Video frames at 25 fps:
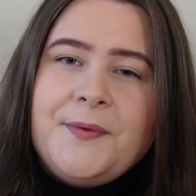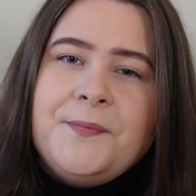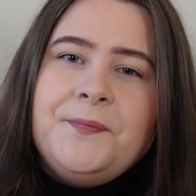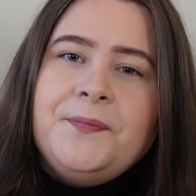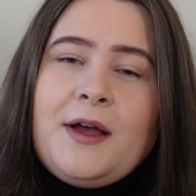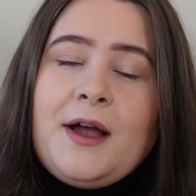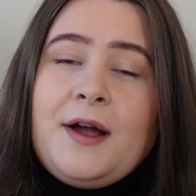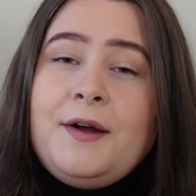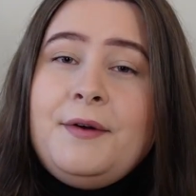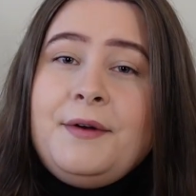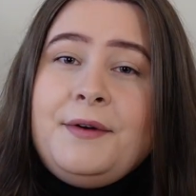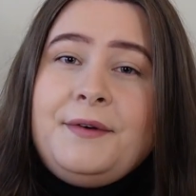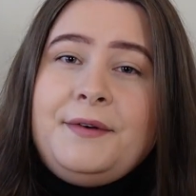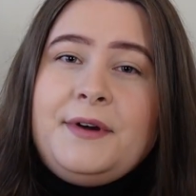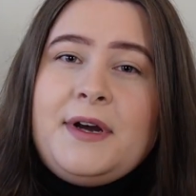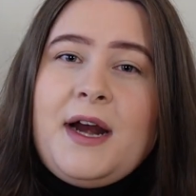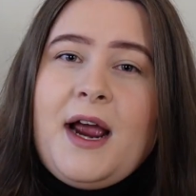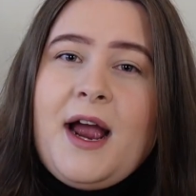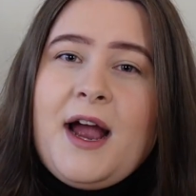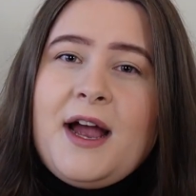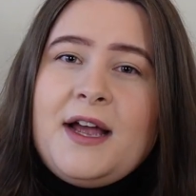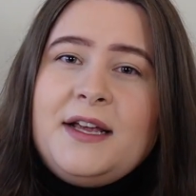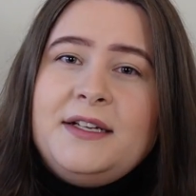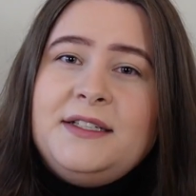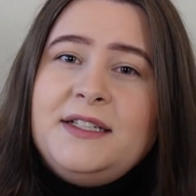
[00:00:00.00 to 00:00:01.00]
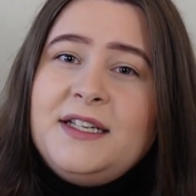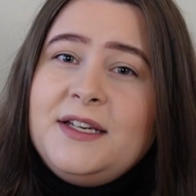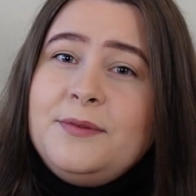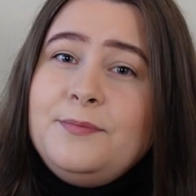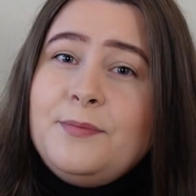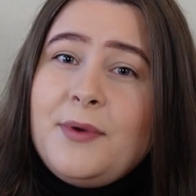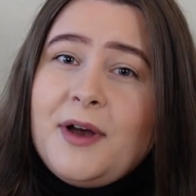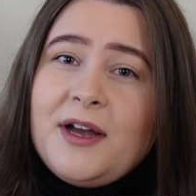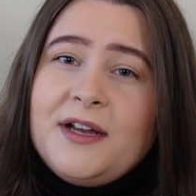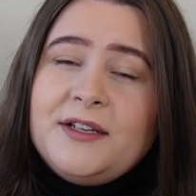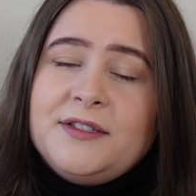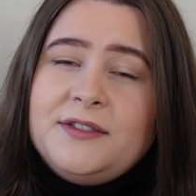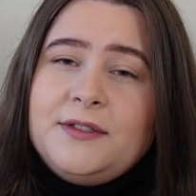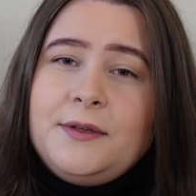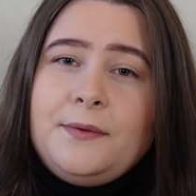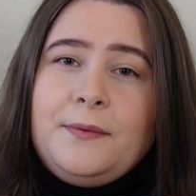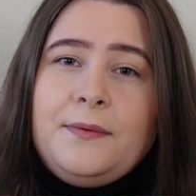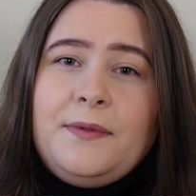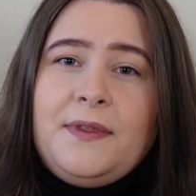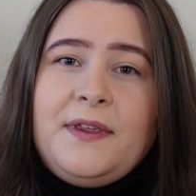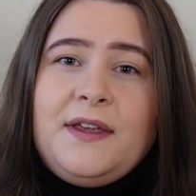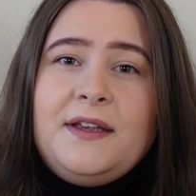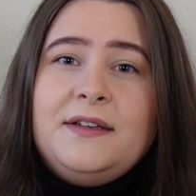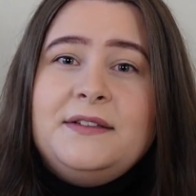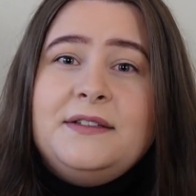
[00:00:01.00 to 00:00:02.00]
However, I did buy
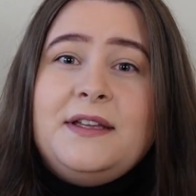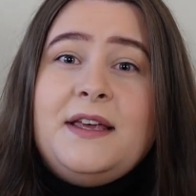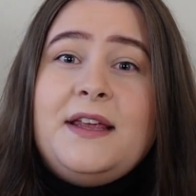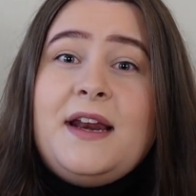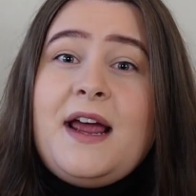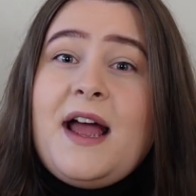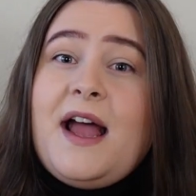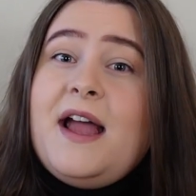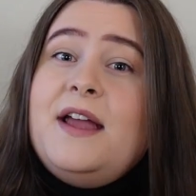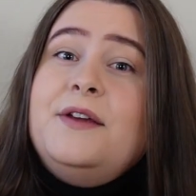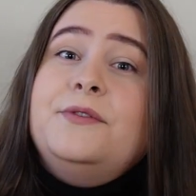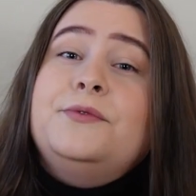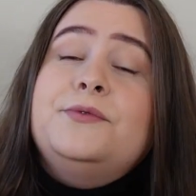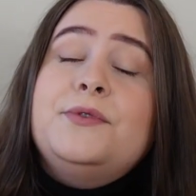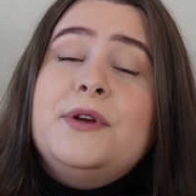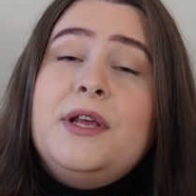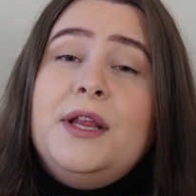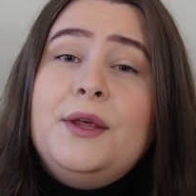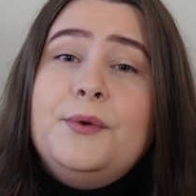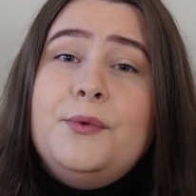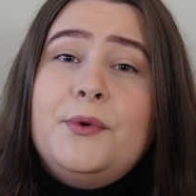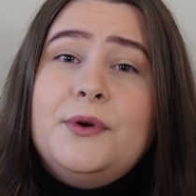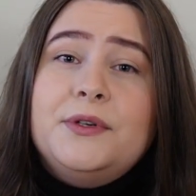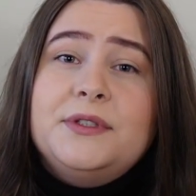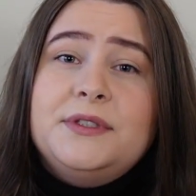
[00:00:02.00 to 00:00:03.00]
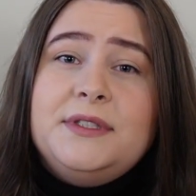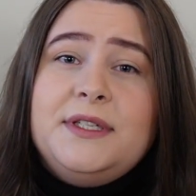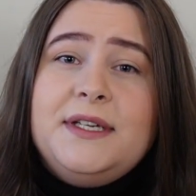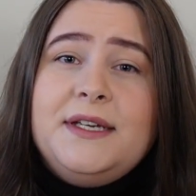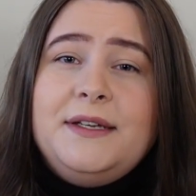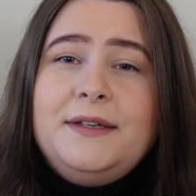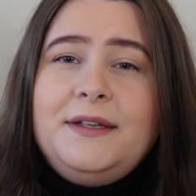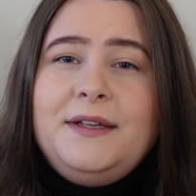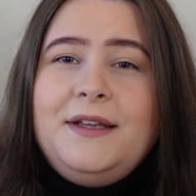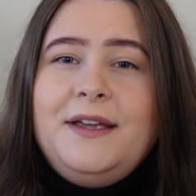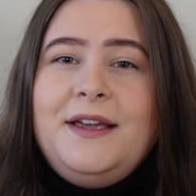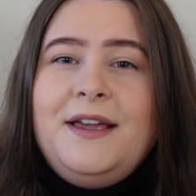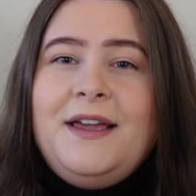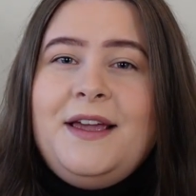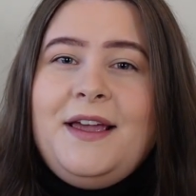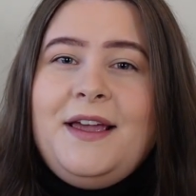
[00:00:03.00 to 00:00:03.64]
something that I really wanted